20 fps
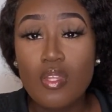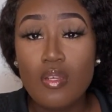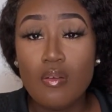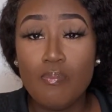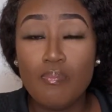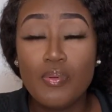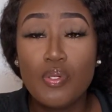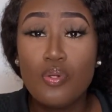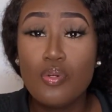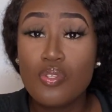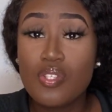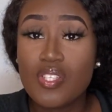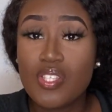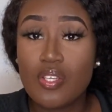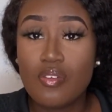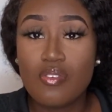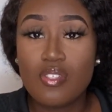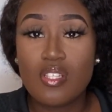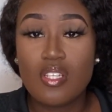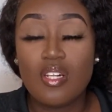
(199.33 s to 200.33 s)
but not
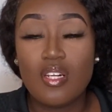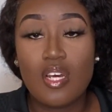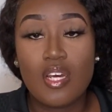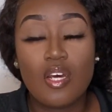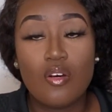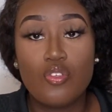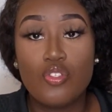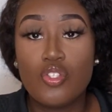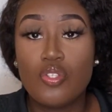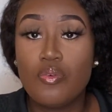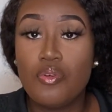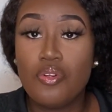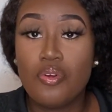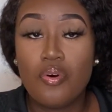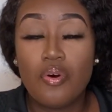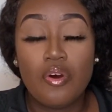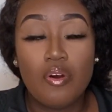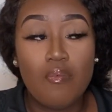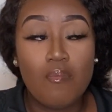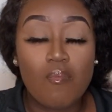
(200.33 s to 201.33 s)
seriously. Like, I was doing it
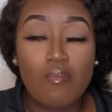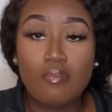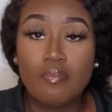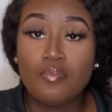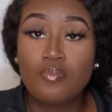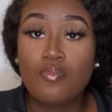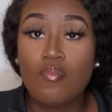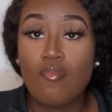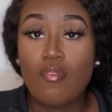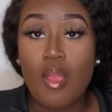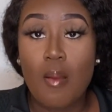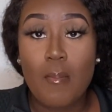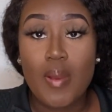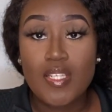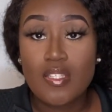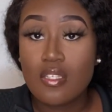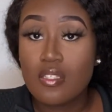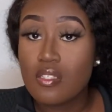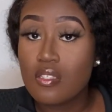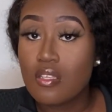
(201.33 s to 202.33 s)
on my
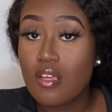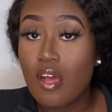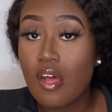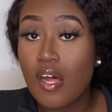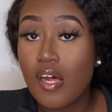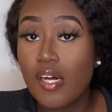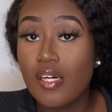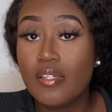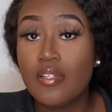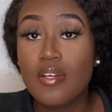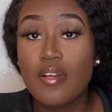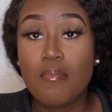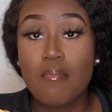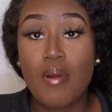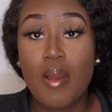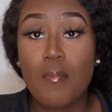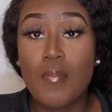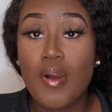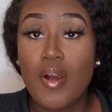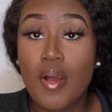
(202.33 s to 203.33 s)
sister,
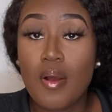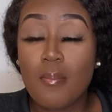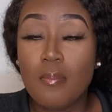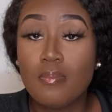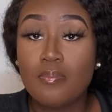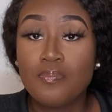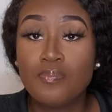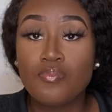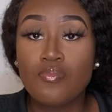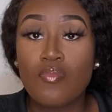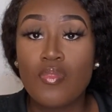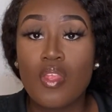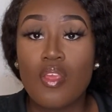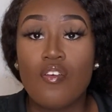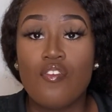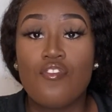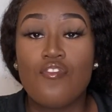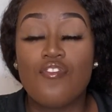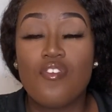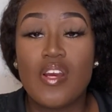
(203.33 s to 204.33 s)
my mum,
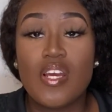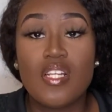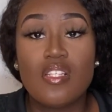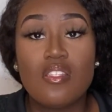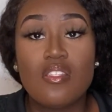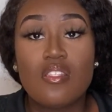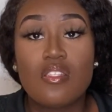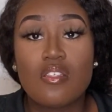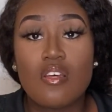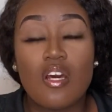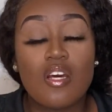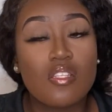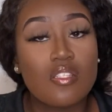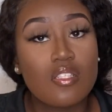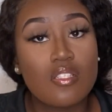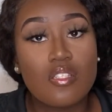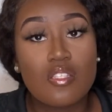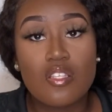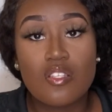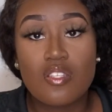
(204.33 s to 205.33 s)
friends,
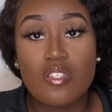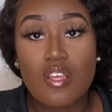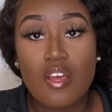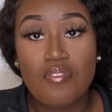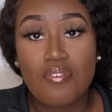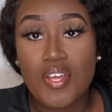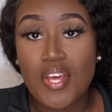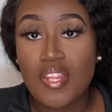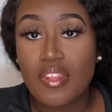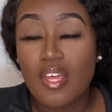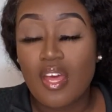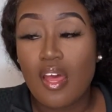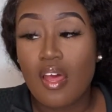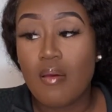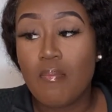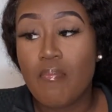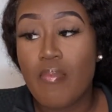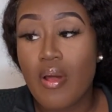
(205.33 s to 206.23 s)
cousins and stuff like that.